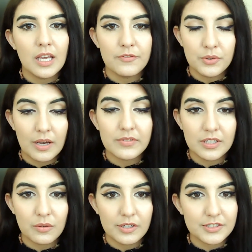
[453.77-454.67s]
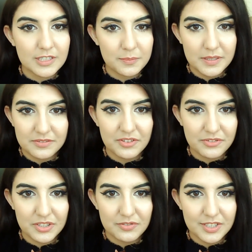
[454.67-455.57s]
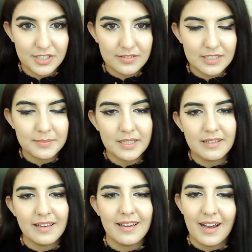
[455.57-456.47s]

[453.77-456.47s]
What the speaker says: If you have any questions, please feel free to reach out to me.